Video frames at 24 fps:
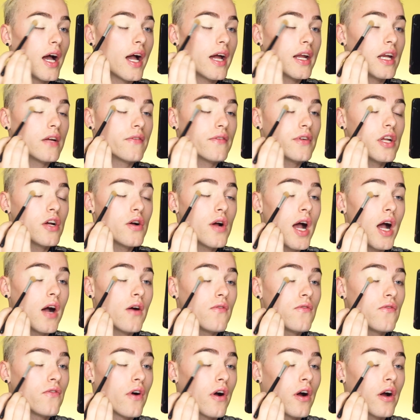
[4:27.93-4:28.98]
I never know
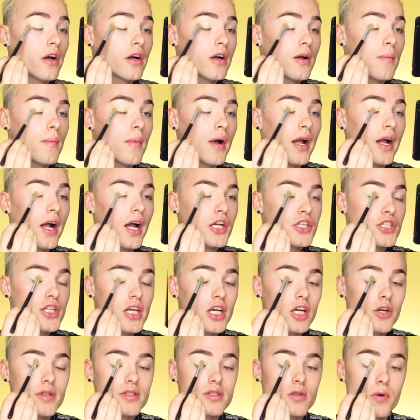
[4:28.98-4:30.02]
how far my
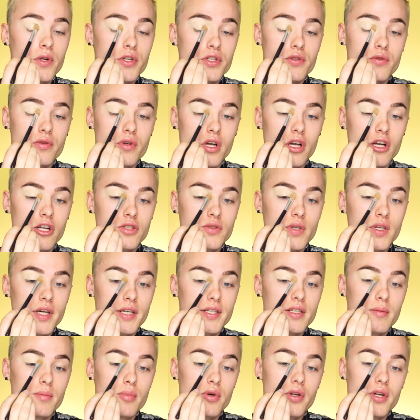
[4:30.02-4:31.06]
eyeshadow is going to go, so I
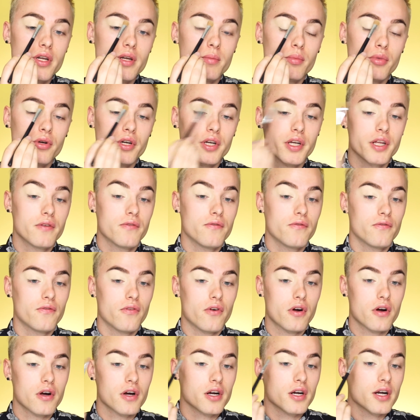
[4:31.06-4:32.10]
like to put it pretty
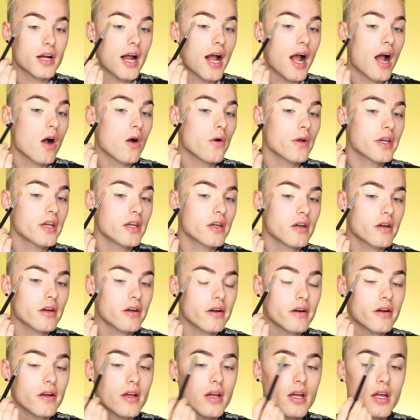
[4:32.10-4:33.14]
far out
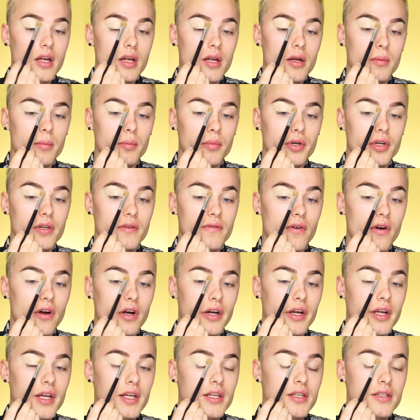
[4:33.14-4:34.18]
here, pretty
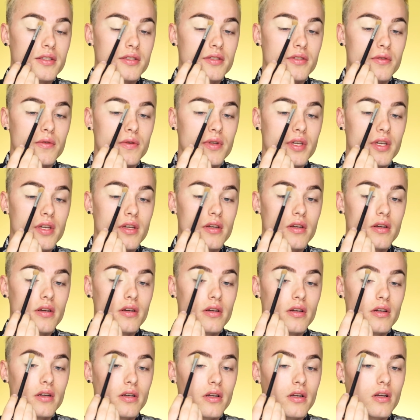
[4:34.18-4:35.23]
far into
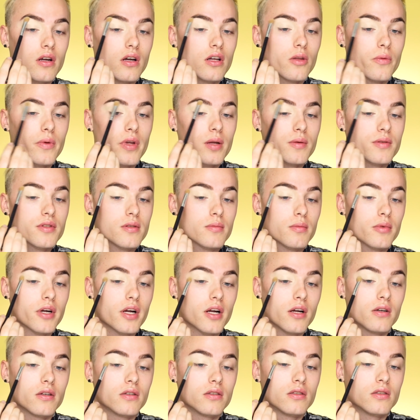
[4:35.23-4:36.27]
here, and all the way up to the
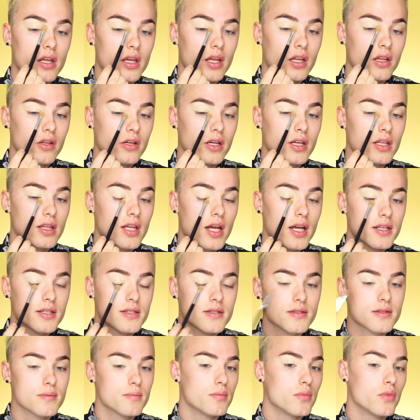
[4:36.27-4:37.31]
brow. And look at that
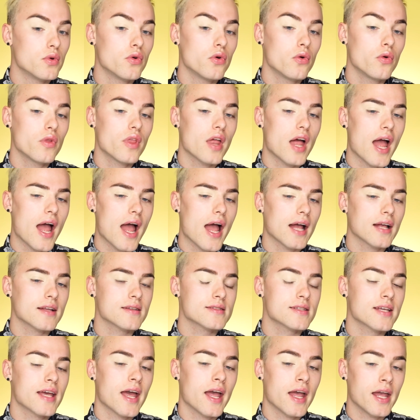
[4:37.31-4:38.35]
smooth
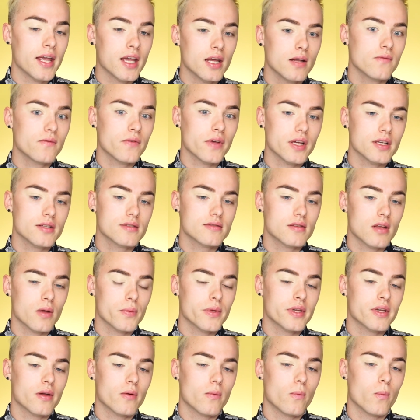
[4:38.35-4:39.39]
ass canvas that
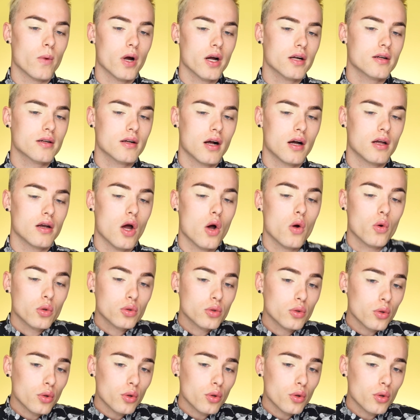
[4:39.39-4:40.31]
we can work on. Oh,